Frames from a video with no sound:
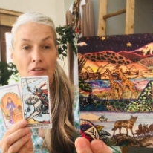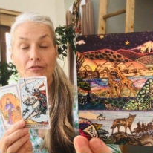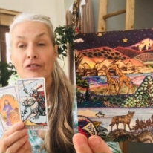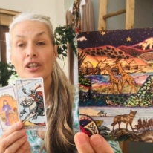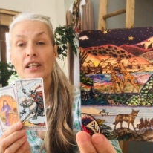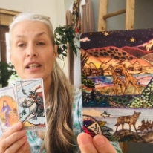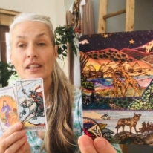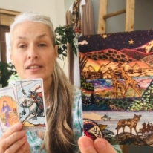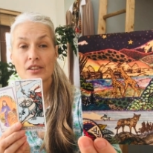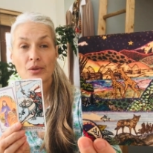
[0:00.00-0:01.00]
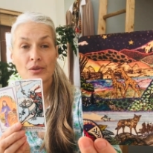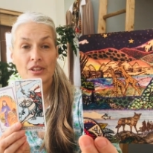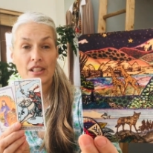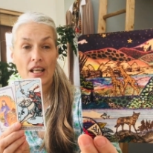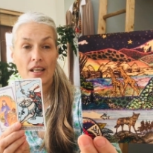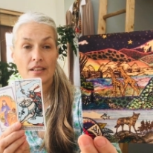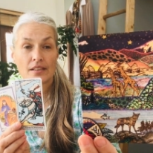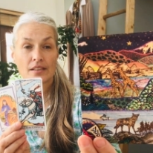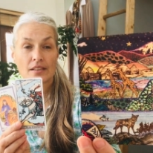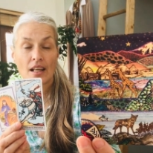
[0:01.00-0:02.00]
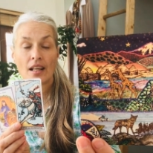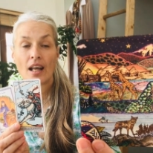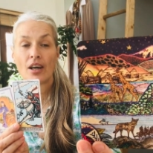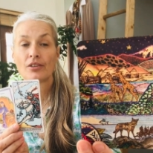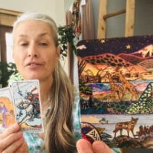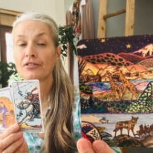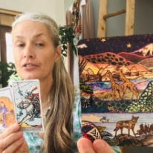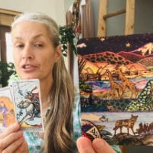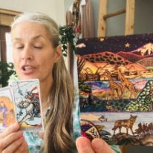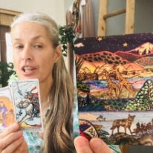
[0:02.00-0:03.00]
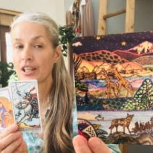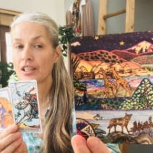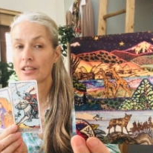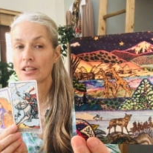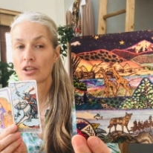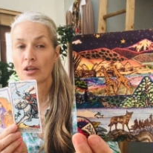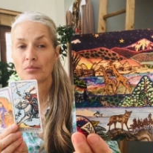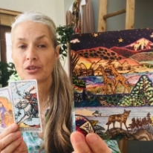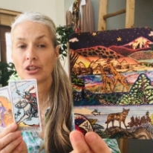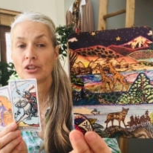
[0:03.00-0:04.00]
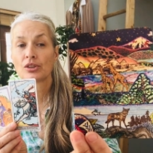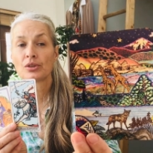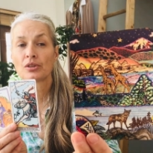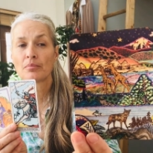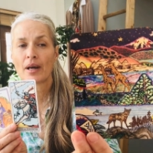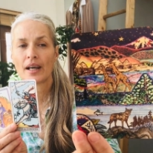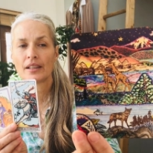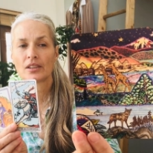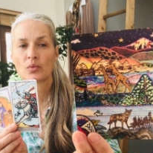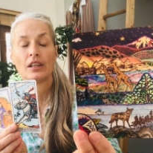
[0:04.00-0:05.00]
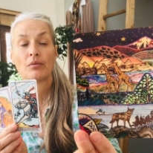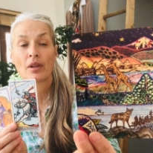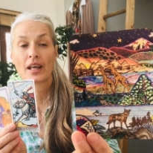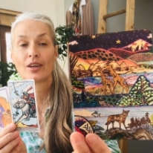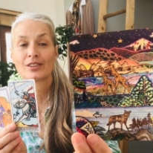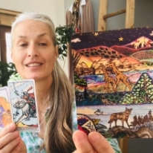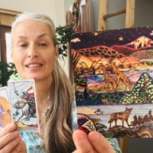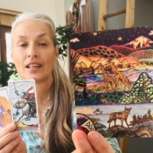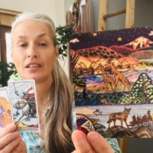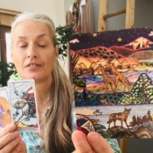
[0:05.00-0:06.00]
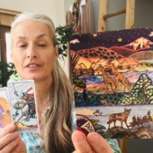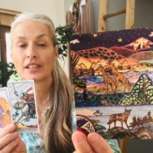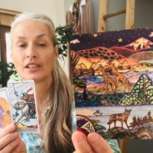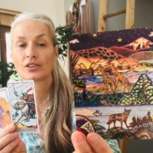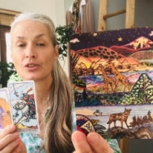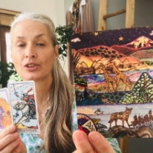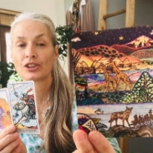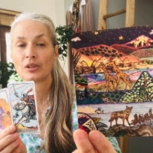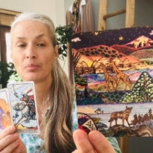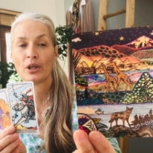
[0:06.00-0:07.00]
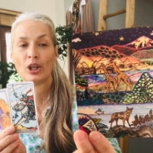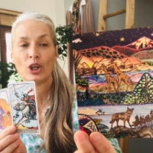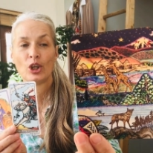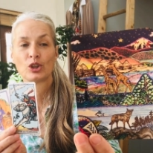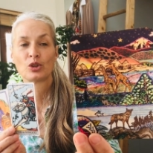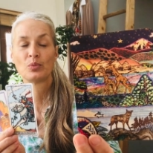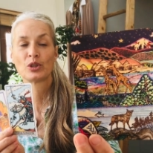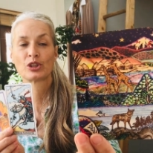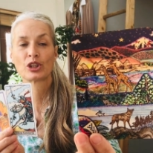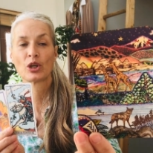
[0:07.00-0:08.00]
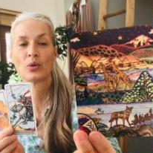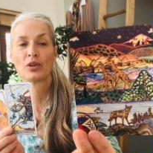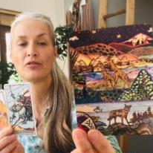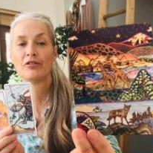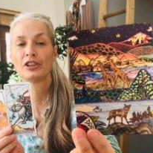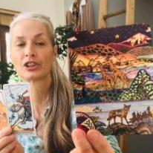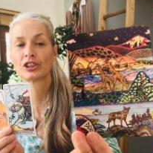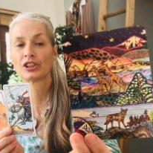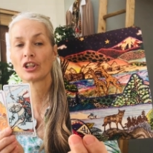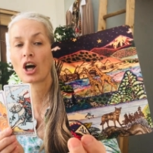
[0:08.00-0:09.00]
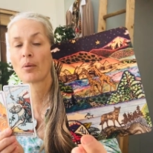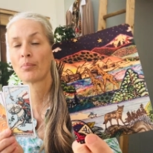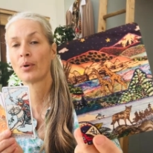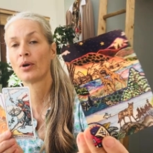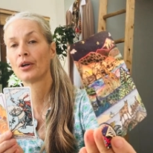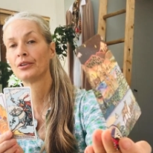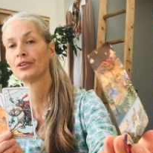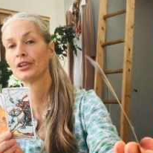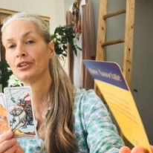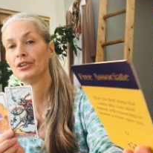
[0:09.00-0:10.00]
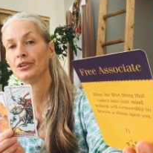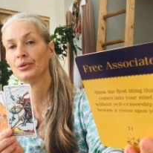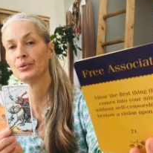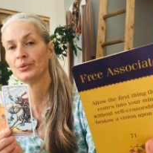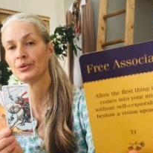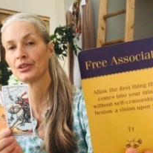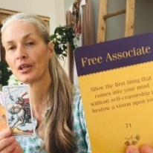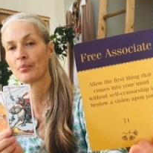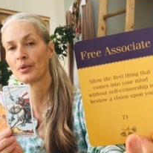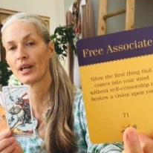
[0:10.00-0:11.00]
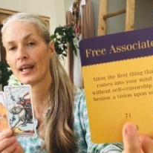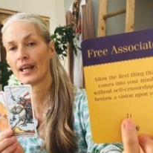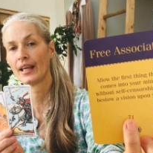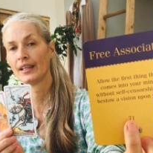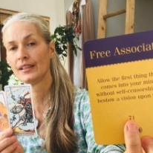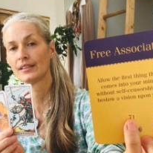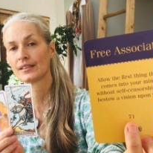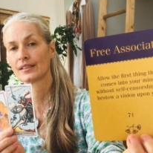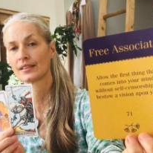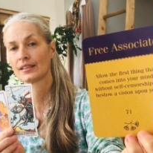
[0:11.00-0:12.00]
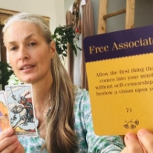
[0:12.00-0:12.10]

free associate. Allow the first thing that comes into your mind without self censorship to bestow a vision upon you. The number eight.